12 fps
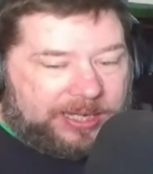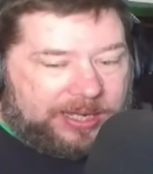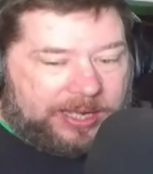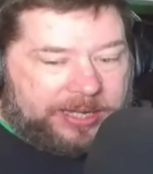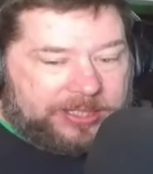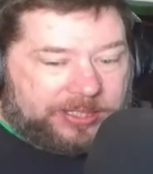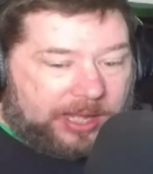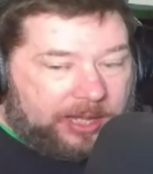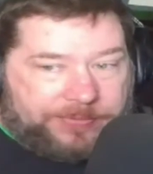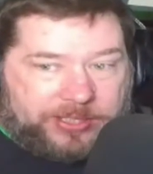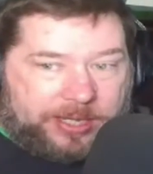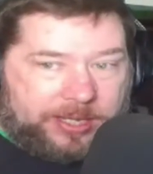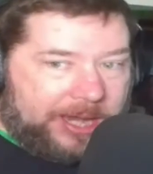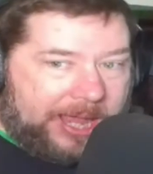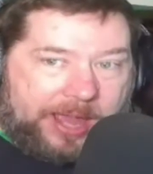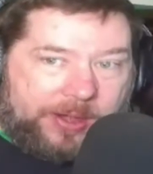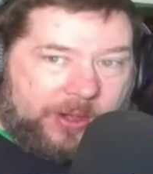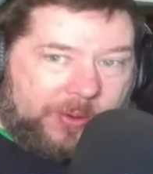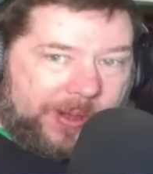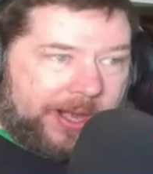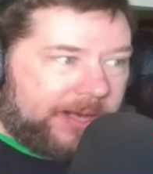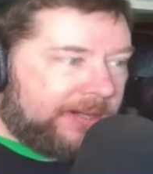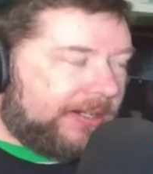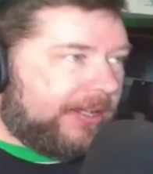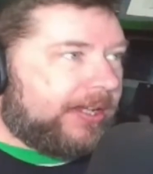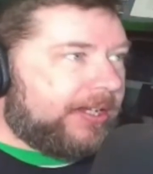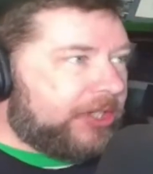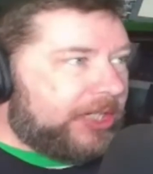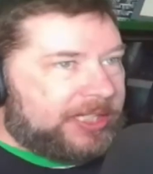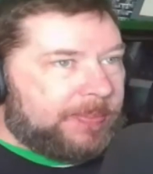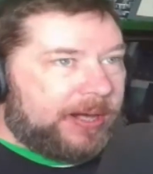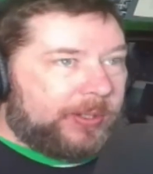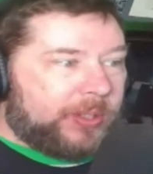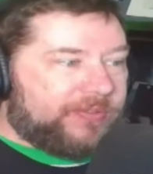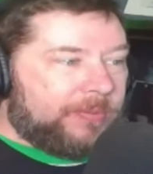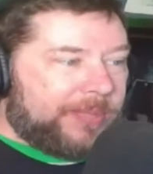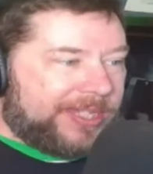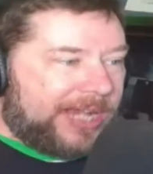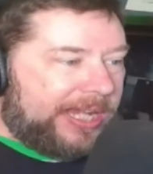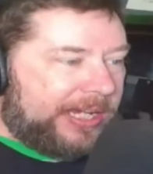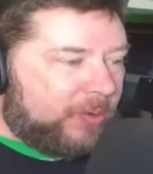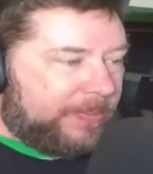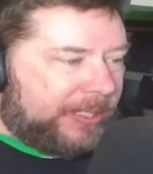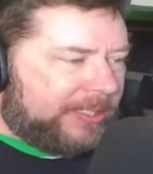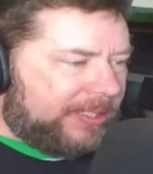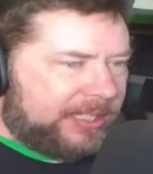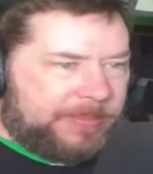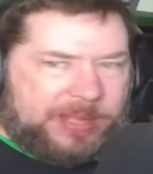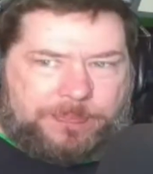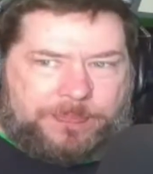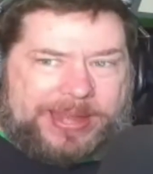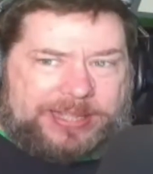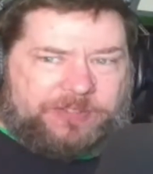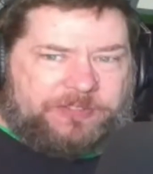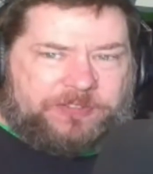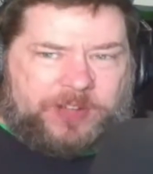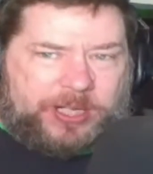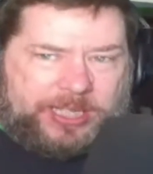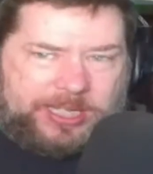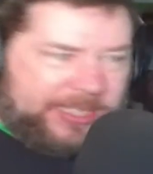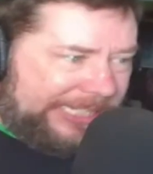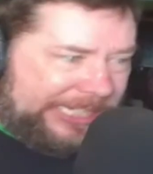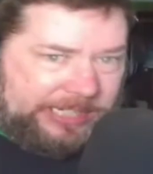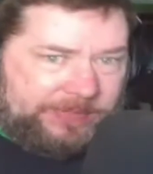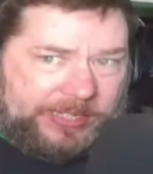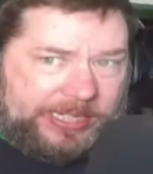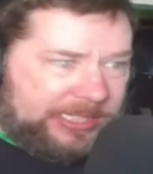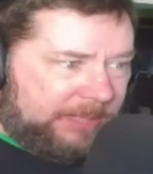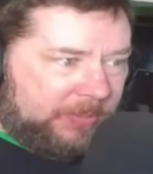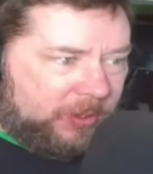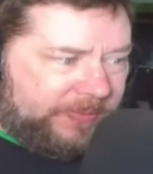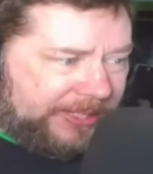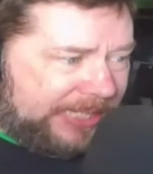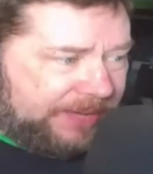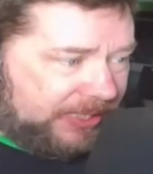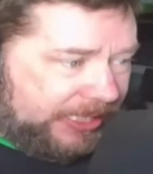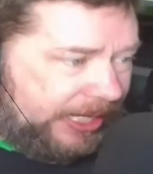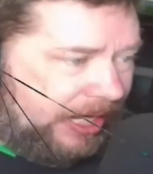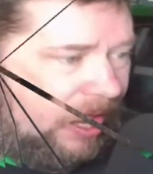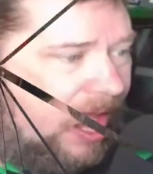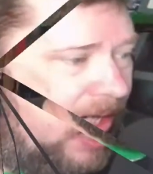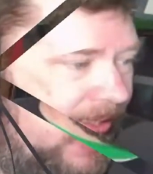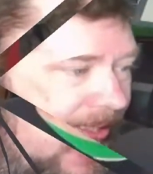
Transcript: Uh, just all of a sudden, out of nowhere, uh, Jean Smart goes from designing women to some of the best fucking TVs and movies I've seen in a long